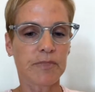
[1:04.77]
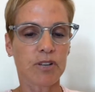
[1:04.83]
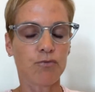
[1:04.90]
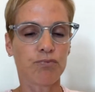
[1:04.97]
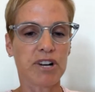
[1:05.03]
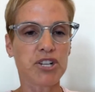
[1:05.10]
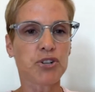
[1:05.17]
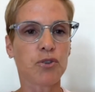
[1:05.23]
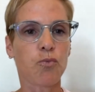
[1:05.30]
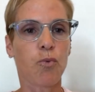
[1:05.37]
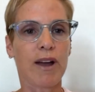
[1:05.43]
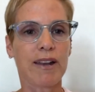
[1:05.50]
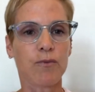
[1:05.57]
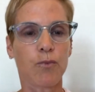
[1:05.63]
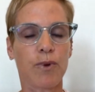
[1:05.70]
Richard
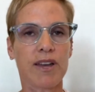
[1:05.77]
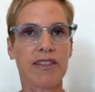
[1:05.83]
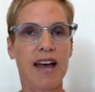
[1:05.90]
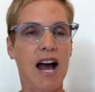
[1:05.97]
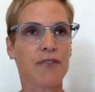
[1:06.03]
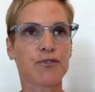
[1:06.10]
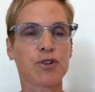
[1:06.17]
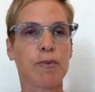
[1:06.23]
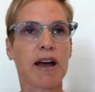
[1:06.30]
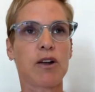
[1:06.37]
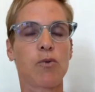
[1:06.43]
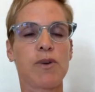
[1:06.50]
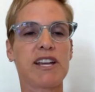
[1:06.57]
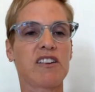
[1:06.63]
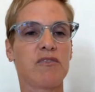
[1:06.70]
went with, after about
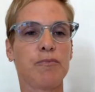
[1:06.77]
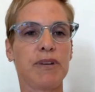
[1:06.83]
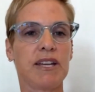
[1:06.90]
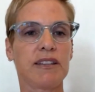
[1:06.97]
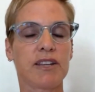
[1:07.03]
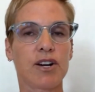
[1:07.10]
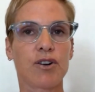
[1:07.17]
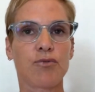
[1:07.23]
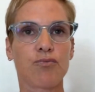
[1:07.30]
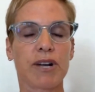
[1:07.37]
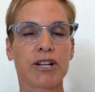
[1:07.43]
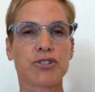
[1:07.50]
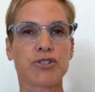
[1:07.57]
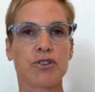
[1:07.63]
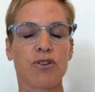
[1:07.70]
a week of being there,
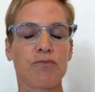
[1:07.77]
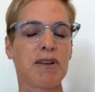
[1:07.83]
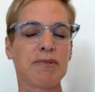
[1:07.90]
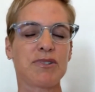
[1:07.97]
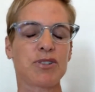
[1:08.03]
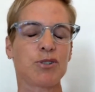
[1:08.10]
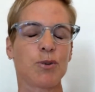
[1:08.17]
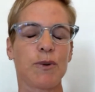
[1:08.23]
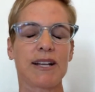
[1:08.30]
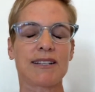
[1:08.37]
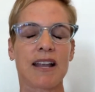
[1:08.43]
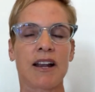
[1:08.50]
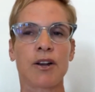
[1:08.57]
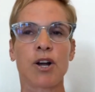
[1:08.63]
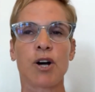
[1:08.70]
or maybe it was 2
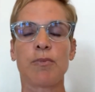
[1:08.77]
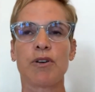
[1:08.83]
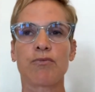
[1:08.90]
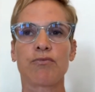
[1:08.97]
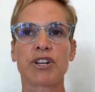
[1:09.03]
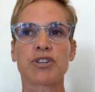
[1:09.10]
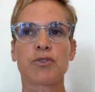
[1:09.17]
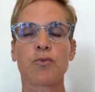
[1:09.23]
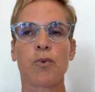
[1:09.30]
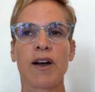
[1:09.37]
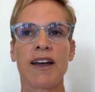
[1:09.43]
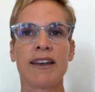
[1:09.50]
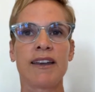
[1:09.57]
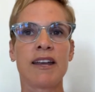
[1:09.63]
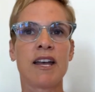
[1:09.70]
weeks, I don't know, but Richard
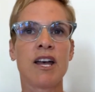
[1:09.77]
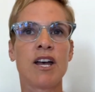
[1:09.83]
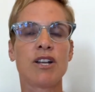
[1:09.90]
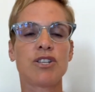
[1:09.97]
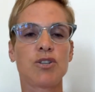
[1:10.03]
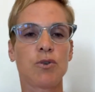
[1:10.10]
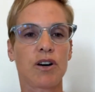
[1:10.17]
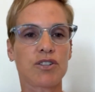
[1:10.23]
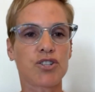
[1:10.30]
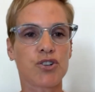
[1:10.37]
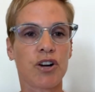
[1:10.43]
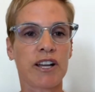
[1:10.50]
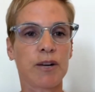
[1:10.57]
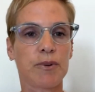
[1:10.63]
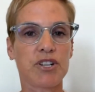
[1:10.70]
went to
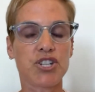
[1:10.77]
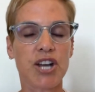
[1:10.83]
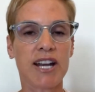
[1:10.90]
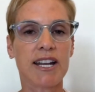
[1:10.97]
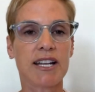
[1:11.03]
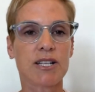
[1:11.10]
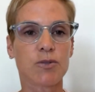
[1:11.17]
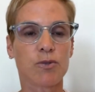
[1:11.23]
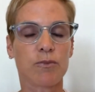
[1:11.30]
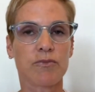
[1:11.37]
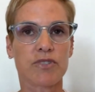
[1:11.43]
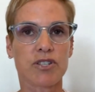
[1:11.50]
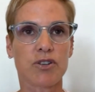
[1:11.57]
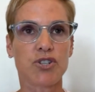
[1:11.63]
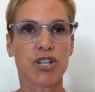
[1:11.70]
Australia with Jenny to
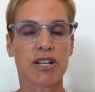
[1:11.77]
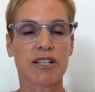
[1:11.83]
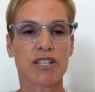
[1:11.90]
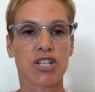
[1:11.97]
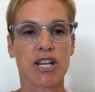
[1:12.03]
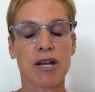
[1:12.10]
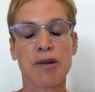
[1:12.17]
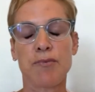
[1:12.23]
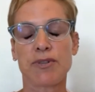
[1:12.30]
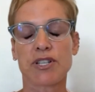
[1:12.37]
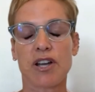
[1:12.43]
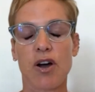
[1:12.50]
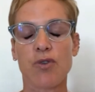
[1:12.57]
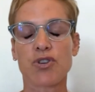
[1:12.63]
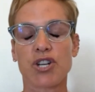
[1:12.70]
swim. So she was
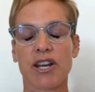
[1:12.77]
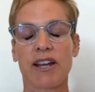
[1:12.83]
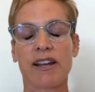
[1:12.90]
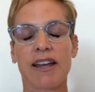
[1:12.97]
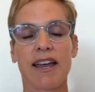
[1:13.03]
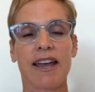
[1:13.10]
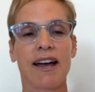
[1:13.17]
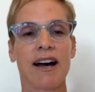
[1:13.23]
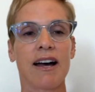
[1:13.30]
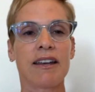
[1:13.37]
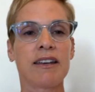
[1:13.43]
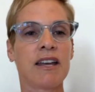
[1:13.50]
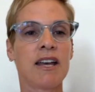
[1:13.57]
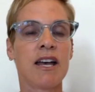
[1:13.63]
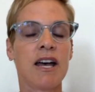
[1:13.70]
coaching,
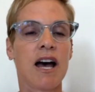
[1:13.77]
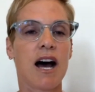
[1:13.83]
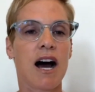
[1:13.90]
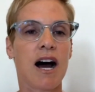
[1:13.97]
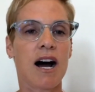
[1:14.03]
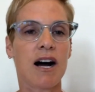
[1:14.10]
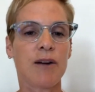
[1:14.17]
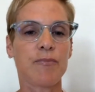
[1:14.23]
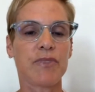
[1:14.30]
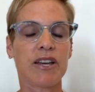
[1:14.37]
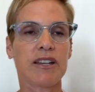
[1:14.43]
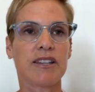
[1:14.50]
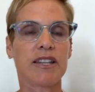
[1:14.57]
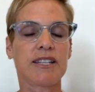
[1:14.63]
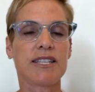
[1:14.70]
and
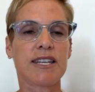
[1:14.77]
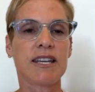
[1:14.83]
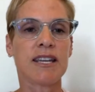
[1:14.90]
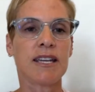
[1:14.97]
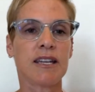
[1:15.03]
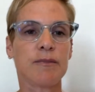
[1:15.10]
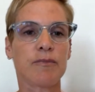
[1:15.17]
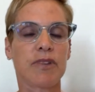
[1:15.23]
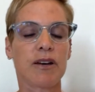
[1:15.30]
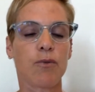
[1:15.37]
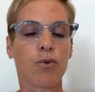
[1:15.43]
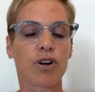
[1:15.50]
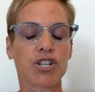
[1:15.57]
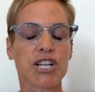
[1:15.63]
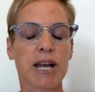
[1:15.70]
the team, the
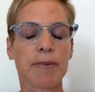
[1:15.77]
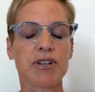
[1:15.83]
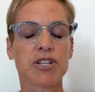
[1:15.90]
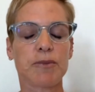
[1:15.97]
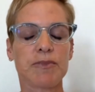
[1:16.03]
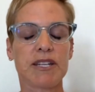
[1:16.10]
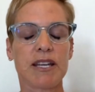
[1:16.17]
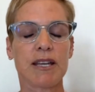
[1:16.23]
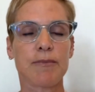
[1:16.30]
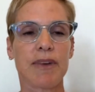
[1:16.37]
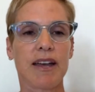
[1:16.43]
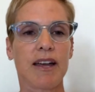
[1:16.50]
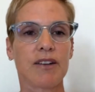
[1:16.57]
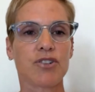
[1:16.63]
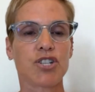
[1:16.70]
World Championship team,
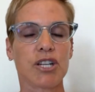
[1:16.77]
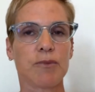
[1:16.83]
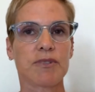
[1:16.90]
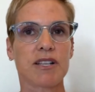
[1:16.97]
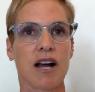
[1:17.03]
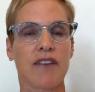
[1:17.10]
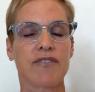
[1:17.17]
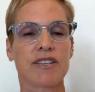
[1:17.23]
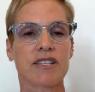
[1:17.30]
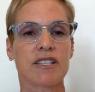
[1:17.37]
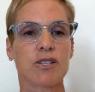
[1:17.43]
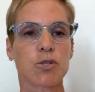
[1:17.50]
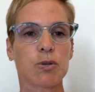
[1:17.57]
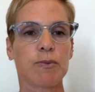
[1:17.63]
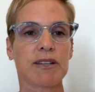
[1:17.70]
and she was
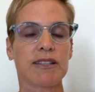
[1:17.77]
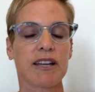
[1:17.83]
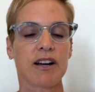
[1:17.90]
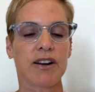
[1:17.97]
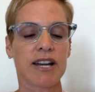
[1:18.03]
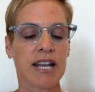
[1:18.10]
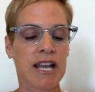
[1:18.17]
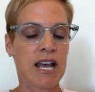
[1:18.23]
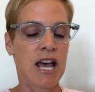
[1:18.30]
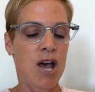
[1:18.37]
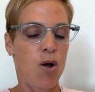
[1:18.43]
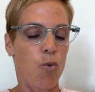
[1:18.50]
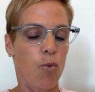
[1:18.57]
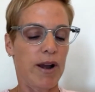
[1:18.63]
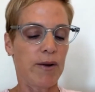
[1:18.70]
obviously swimming there. And
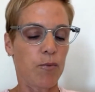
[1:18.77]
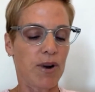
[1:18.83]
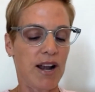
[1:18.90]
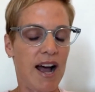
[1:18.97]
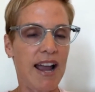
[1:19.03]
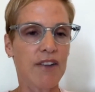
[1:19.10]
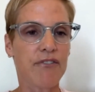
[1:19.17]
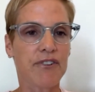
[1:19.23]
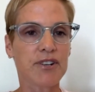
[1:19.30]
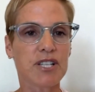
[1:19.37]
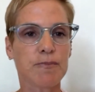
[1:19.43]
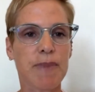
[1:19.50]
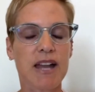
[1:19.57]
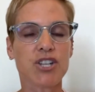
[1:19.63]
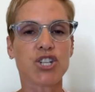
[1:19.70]
when I had
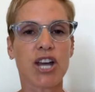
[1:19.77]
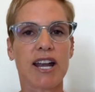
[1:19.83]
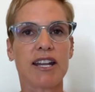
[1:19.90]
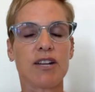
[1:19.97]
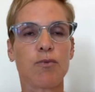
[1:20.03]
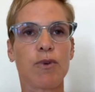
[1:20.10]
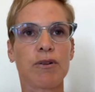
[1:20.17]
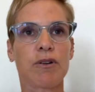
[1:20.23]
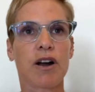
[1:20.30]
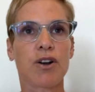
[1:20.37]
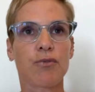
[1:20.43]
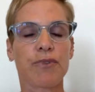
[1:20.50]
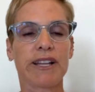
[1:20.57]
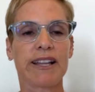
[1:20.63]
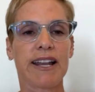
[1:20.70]
first met Jenny, we were on
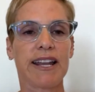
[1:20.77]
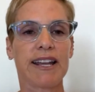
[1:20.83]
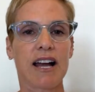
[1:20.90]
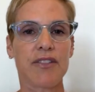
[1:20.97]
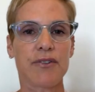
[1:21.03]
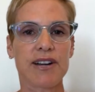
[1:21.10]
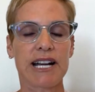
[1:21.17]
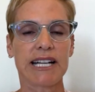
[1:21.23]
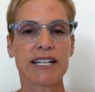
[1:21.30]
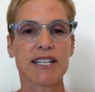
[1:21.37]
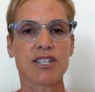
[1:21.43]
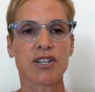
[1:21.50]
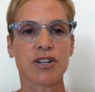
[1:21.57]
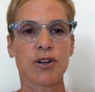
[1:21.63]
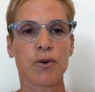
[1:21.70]
a relay together in
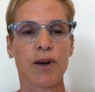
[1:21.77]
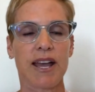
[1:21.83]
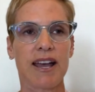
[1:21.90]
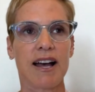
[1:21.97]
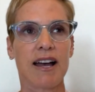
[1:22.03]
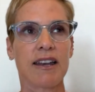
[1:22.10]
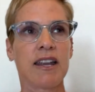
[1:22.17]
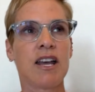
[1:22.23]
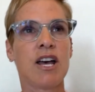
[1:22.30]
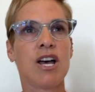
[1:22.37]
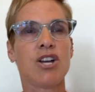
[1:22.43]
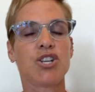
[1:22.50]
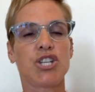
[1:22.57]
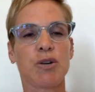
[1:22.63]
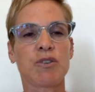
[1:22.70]
92, and
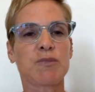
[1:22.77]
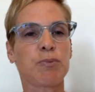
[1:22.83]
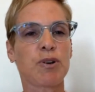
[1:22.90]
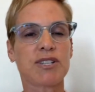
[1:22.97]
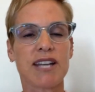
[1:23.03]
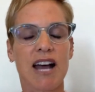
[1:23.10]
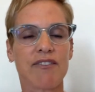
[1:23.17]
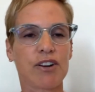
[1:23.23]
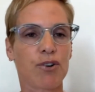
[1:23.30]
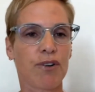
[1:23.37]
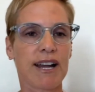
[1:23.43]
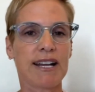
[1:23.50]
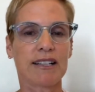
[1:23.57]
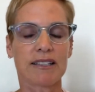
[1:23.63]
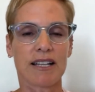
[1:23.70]
she was supposed to have a
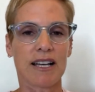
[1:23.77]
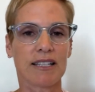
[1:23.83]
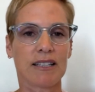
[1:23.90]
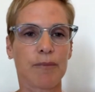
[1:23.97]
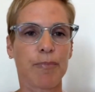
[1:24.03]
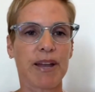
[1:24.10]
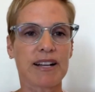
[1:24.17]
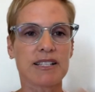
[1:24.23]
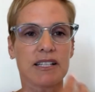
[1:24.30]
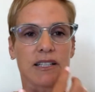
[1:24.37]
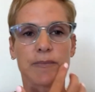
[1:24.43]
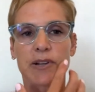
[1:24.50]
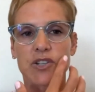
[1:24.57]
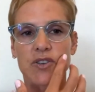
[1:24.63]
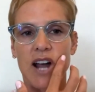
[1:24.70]
great Olympics,
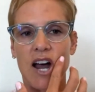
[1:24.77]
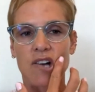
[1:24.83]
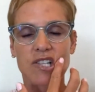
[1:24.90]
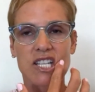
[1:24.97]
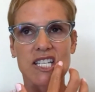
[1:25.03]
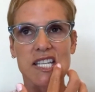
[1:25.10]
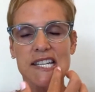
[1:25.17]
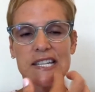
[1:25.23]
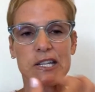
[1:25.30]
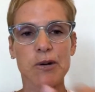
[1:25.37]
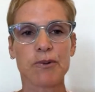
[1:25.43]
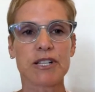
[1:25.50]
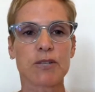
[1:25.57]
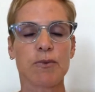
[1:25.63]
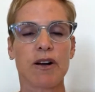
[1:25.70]
Olympic trials, and didn't
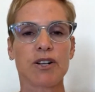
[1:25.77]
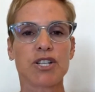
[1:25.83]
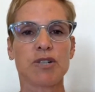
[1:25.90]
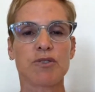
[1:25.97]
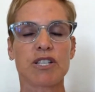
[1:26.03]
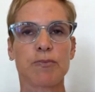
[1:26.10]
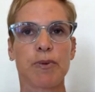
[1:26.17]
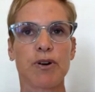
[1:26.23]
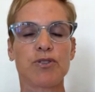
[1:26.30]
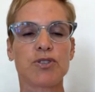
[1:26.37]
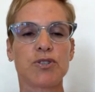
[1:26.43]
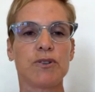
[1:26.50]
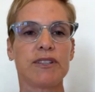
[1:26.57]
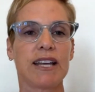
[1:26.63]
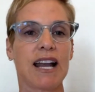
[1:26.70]
do as well as she was
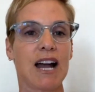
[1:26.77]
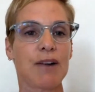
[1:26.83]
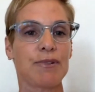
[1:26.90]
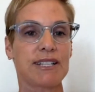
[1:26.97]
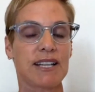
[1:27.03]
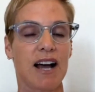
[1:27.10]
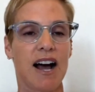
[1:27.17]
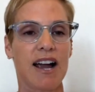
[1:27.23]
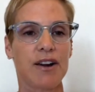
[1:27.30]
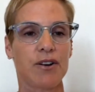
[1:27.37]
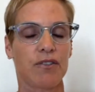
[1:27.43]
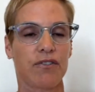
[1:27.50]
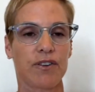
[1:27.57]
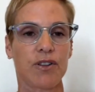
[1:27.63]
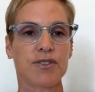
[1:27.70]
supposed to. And then I
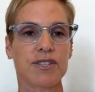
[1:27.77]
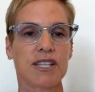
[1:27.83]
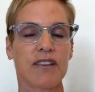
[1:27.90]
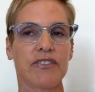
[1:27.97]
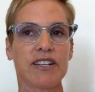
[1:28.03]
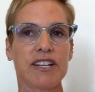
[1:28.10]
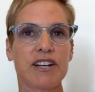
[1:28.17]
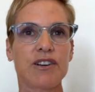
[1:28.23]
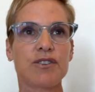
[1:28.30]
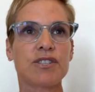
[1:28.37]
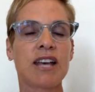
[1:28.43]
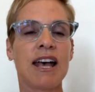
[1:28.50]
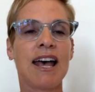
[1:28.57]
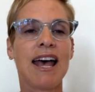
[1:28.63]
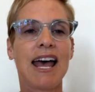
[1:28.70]
retired for those 7 years.
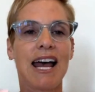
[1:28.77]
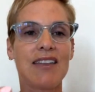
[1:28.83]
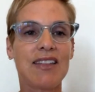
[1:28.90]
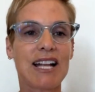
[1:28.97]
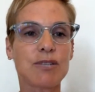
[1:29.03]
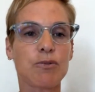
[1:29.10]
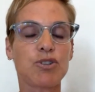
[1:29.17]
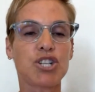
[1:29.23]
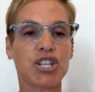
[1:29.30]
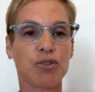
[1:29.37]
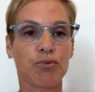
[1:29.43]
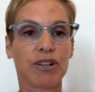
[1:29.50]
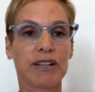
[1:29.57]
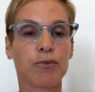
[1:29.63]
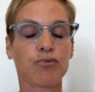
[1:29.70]
And that's when she
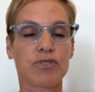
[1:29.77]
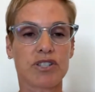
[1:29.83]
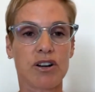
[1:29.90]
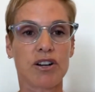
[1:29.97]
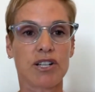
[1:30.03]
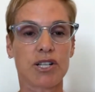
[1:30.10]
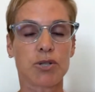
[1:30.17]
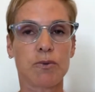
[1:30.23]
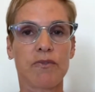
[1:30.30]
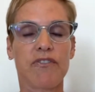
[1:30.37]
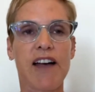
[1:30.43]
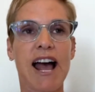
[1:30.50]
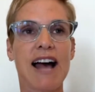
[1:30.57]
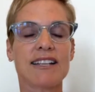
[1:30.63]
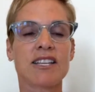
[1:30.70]
really started to swim
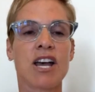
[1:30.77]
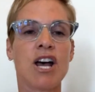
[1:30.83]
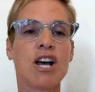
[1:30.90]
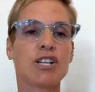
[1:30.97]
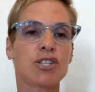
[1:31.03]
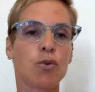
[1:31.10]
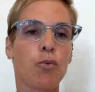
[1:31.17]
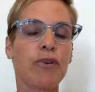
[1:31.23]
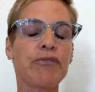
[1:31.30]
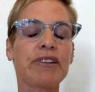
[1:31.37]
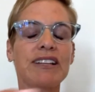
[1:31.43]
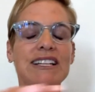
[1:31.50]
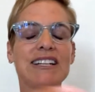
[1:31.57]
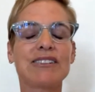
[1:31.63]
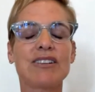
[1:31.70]
fast. So we
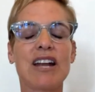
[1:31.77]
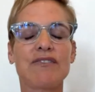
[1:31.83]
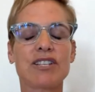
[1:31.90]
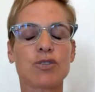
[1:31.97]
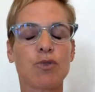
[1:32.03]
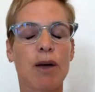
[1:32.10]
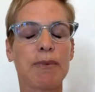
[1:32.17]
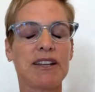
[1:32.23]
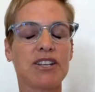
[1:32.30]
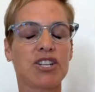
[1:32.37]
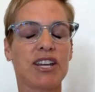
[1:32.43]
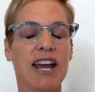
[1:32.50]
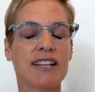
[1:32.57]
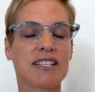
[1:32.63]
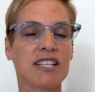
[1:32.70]
really never swam
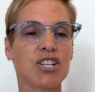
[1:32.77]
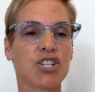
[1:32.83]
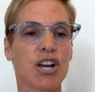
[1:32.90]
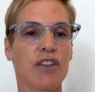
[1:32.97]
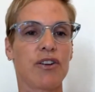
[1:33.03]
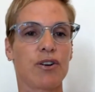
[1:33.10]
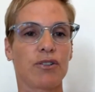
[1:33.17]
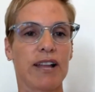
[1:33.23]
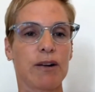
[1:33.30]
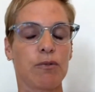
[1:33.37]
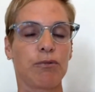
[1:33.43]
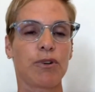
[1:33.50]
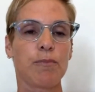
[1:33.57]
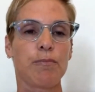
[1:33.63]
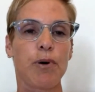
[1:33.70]
against each other, like
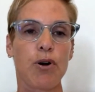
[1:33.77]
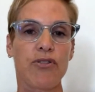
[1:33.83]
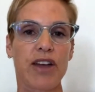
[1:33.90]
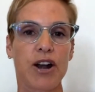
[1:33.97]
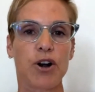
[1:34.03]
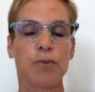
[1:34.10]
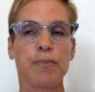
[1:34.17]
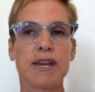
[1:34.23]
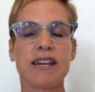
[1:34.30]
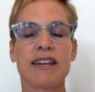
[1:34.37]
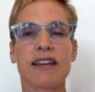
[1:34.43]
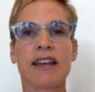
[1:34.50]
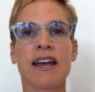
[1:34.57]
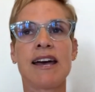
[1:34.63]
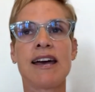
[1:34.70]
when we were both at our
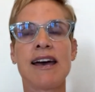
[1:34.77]
peak.